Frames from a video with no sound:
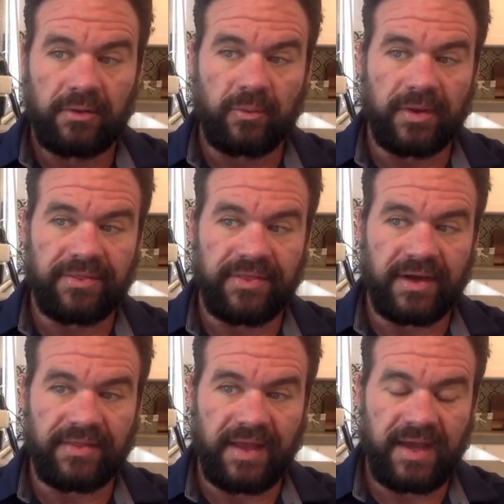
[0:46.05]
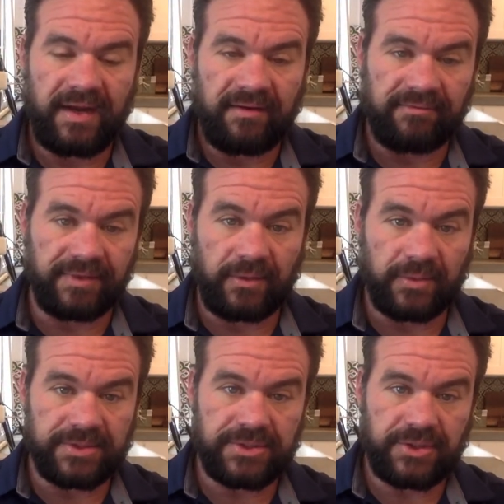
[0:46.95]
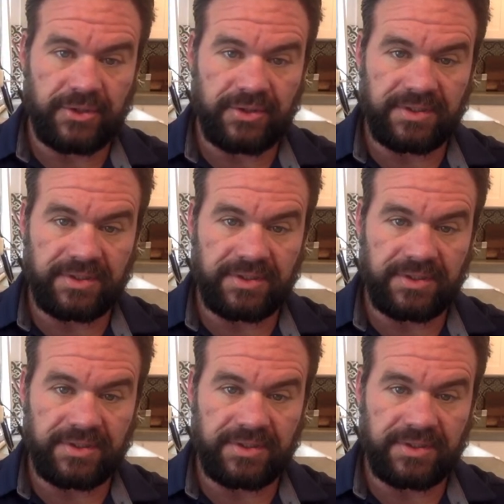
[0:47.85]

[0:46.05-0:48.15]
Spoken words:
with the head of Linwood's security